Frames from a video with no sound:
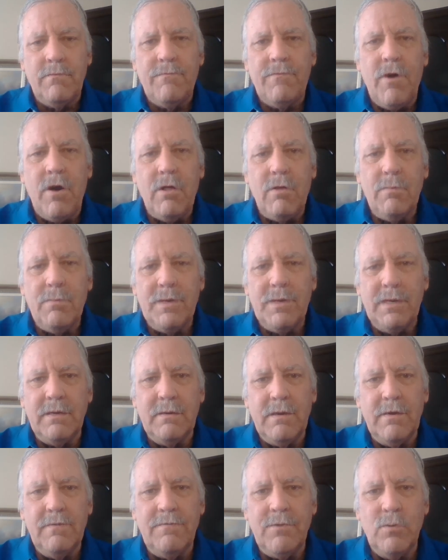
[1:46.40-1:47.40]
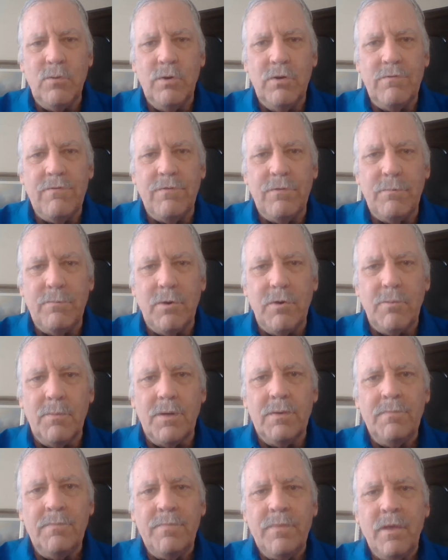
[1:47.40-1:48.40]
Follow me, if you will, for a
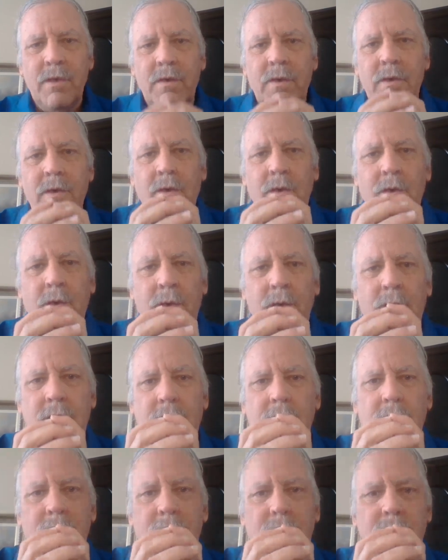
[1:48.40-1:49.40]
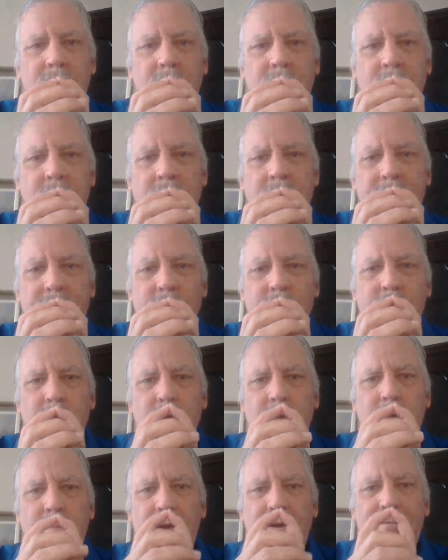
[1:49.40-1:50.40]
moment. If you
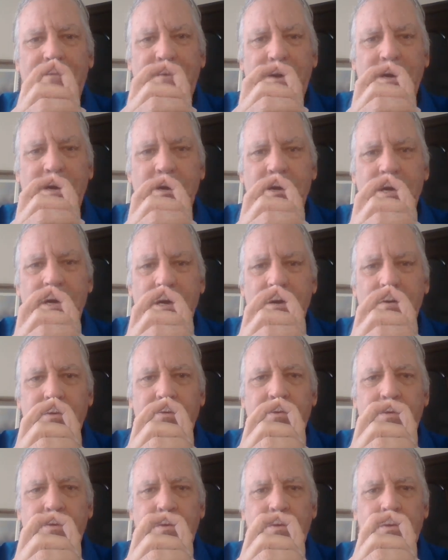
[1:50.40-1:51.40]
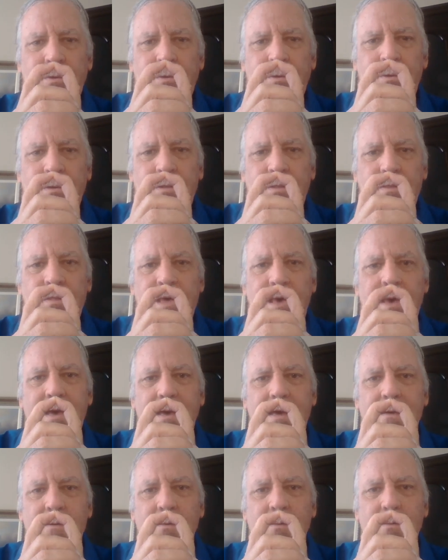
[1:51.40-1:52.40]
look at my fingernails,
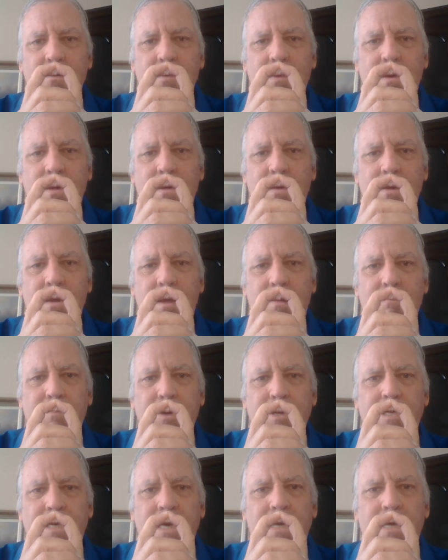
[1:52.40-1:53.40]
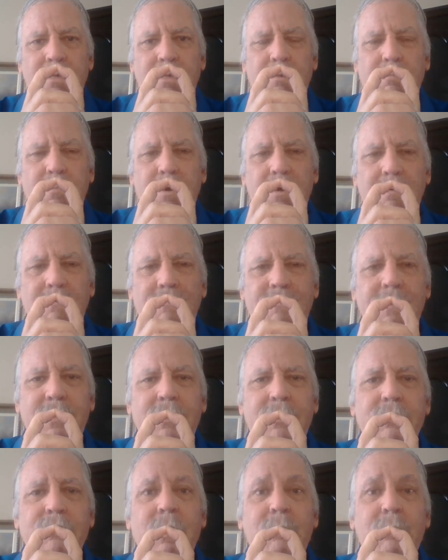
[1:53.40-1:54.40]
and pretend that my
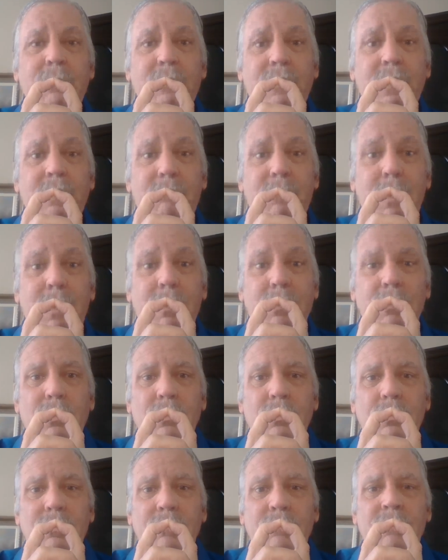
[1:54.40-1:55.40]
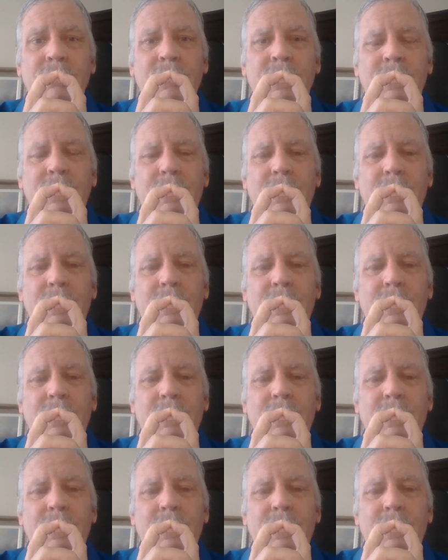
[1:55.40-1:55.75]
fingers represent a bell curve.